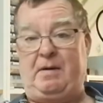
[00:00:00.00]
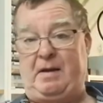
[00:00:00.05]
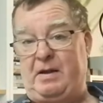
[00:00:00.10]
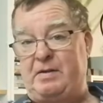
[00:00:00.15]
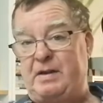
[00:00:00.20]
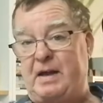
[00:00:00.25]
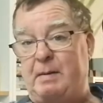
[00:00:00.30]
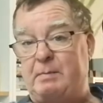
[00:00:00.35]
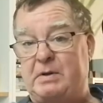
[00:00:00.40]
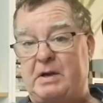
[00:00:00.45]

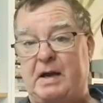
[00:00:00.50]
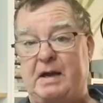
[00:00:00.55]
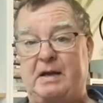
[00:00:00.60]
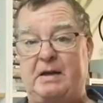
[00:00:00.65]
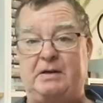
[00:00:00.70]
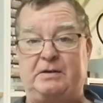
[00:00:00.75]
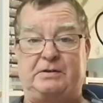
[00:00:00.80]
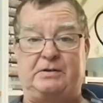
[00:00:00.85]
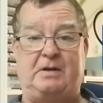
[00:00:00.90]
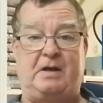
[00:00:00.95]
In them
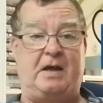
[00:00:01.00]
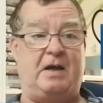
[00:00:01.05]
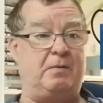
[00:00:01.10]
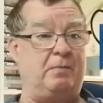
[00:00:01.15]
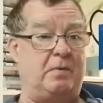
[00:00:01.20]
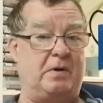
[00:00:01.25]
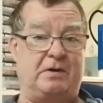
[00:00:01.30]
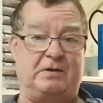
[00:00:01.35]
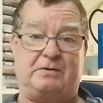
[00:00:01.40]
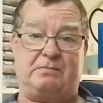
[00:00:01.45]
days,
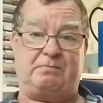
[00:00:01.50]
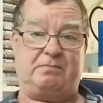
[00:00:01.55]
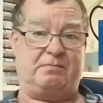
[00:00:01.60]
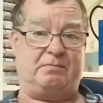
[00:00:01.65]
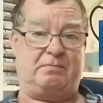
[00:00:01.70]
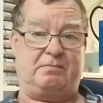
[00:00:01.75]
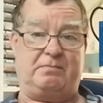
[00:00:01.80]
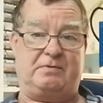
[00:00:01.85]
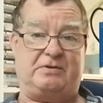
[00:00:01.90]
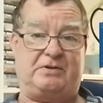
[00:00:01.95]
it was
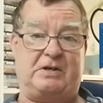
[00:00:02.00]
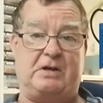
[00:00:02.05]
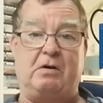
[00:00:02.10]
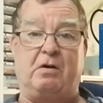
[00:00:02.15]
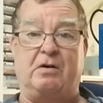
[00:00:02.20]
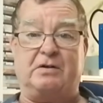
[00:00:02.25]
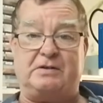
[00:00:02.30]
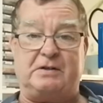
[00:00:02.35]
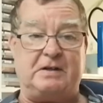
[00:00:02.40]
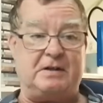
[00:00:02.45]

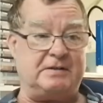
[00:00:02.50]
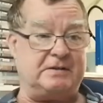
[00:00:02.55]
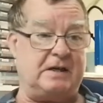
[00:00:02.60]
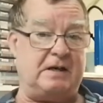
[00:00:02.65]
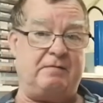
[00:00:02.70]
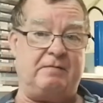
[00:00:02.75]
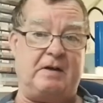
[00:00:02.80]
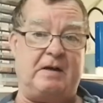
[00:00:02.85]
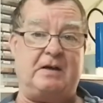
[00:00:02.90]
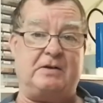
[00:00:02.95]
CRT
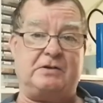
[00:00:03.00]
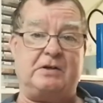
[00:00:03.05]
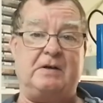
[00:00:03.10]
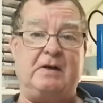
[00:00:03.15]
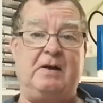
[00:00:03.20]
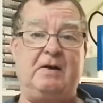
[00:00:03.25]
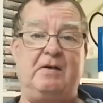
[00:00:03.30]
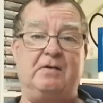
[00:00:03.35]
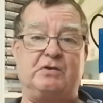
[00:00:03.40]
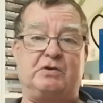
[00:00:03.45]
TVs.
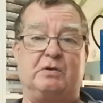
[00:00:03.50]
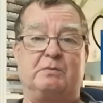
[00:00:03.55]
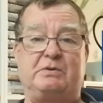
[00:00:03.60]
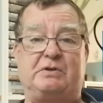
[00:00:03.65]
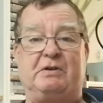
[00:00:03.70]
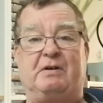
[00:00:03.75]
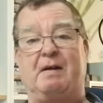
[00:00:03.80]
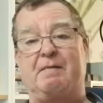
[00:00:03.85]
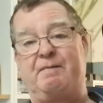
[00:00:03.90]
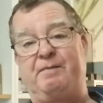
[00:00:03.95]
Some
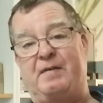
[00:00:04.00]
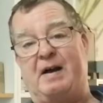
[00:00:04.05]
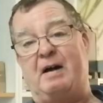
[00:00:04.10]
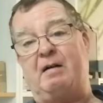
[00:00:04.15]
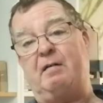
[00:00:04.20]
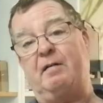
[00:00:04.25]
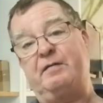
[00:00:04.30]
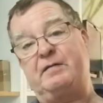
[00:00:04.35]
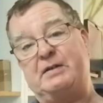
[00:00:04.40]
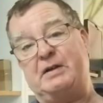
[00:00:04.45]
still have
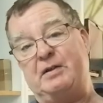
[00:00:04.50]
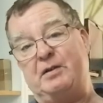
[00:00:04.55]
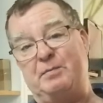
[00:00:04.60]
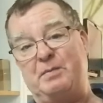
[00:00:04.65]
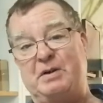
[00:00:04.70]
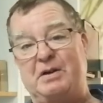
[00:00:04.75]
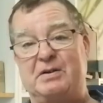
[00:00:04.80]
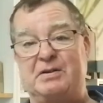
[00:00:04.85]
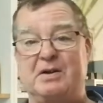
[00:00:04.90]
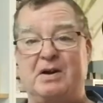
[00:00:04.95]
valves in
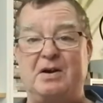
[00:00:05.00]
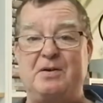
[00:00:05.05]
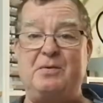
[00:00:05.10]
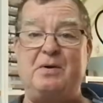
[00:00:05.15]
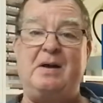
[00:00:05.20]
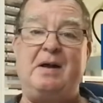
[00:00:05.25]
them, you know.